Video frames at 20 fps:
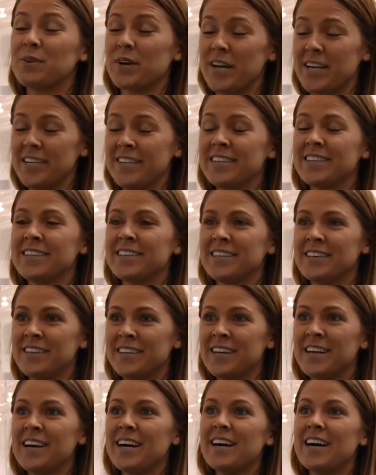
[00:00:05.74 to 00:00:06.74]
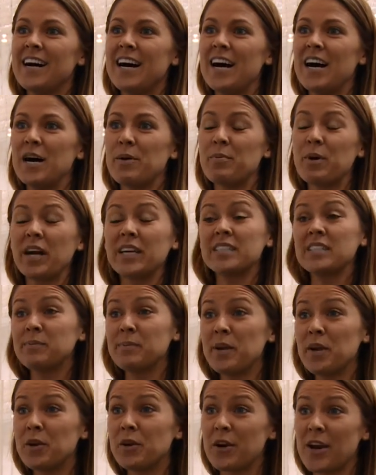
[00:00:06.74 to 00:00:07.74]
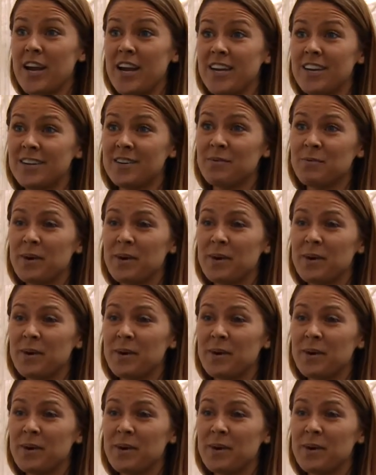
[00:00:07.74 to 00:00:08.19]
Right. Practice has been great.